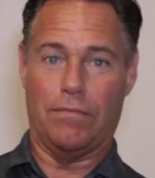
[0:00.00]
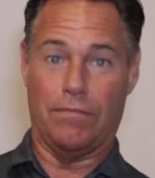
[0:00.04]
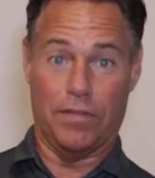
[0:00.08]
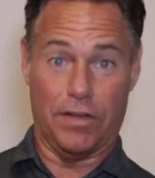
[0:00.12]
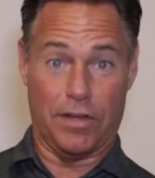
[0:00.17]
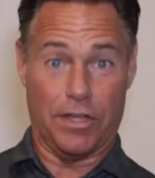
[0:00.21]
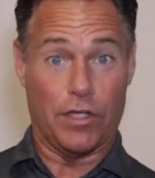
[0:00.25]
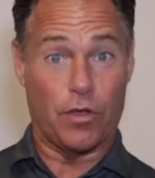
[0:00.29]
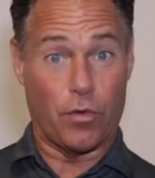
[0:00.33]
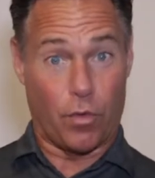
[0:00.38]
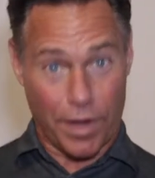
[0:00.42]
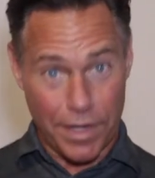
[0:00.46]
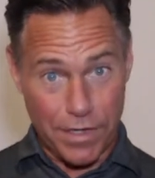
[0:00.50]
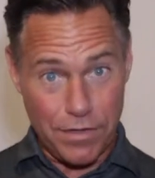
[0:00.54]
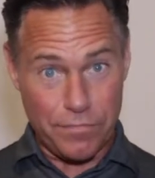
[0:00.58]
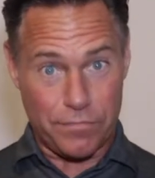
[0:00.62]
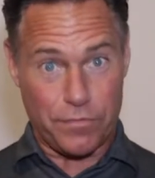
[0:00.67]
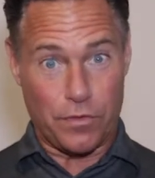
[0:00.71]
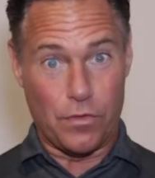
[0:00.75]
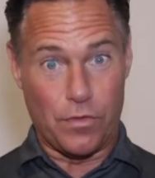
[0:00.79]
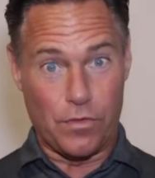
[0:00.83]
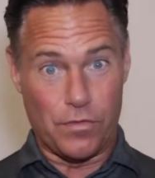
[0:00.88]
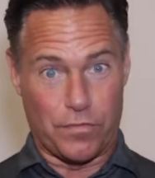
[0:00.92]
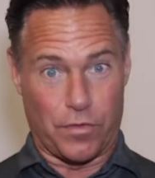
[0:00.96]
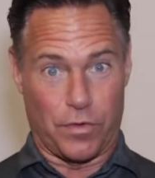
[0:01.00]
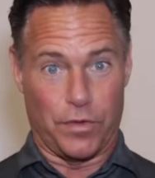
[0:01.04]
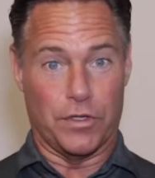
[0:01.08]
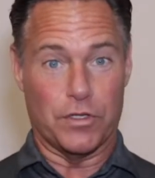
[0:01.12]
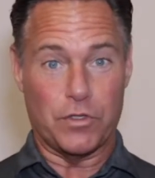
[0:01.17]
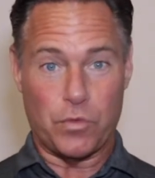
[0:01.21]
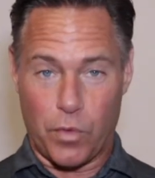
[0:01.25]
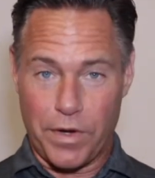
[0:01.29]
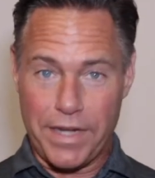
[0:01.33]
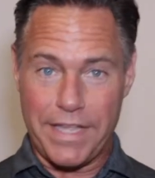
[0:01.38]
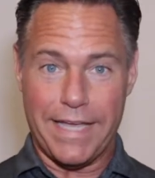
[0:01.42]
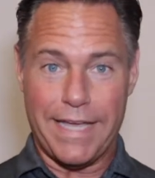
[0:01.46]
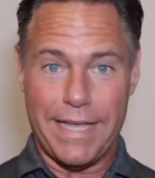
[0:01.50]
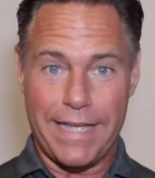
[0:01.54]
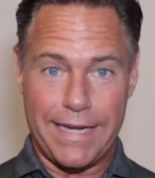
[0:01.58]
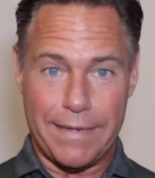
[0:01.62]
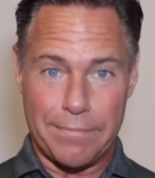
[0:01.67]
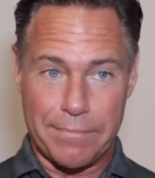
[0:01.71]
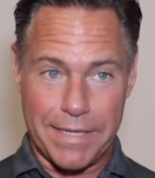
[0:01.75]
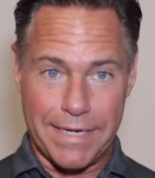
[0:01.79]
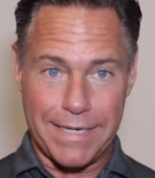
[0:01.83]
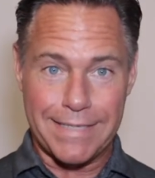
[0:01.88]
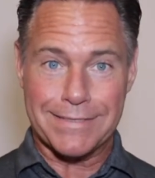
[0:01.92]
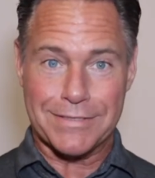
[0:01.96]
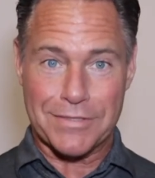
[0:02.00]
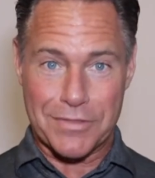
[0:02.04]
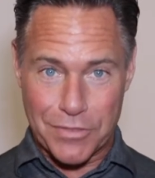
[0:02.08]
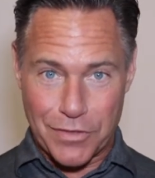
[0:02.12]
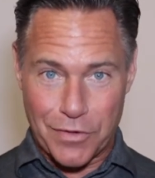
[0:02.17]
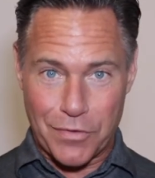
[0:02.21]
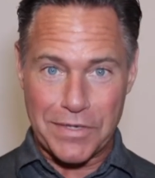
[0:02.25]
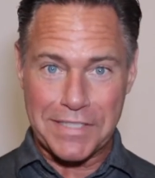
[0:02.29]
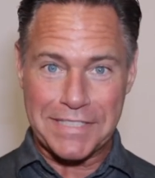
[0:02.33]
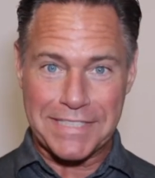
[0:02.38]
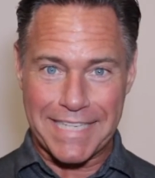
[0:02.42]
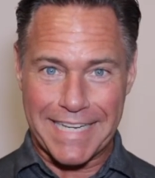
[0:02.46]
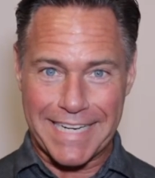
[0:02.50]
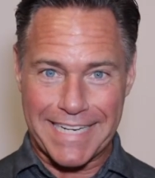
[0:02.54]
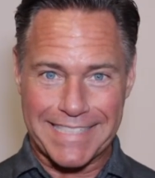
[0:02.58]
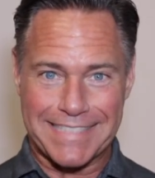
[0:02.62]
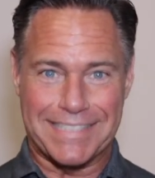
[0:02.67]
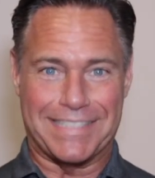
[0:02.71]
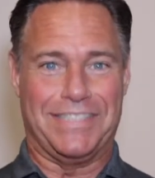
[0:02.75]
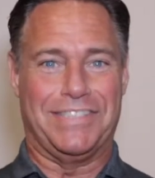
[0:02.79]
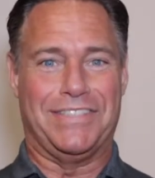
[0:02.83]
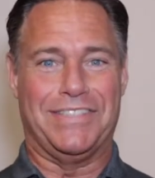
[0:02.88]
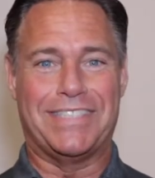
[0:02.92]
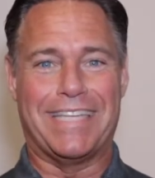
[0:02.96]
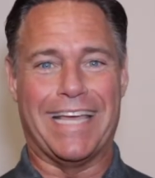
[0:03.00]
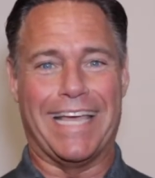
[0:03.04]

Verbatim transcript: I'm very grateful for the 28 minutes and 30 seconds that you